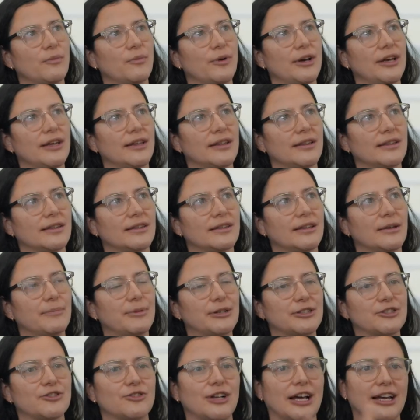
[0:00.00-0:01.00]
with the
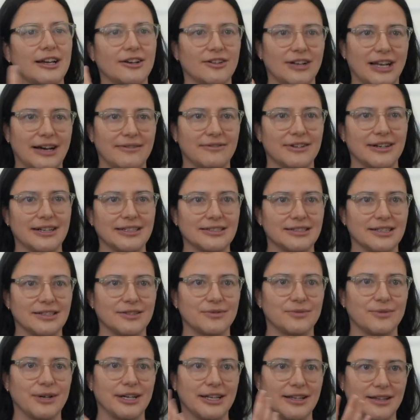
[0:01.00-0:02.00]
person I
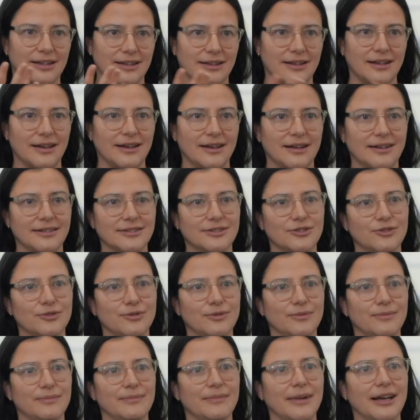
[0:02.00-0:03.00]
collaborated with
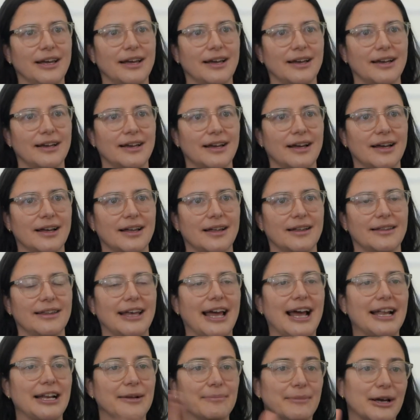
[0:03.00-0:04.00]
to make
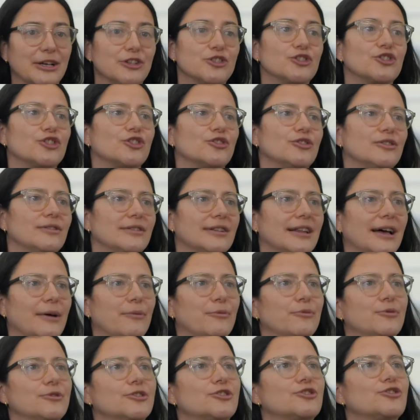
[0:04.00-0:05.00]
the animation
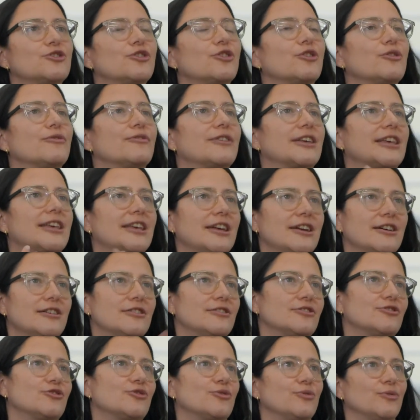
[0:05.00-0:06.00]
that was sort of
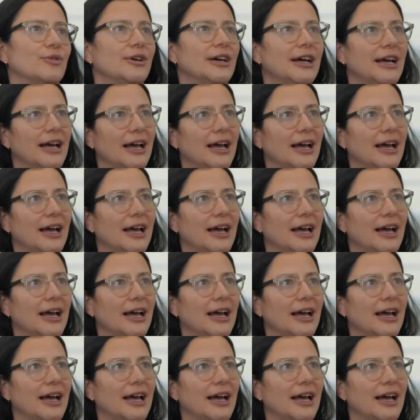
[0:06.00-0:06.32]
here to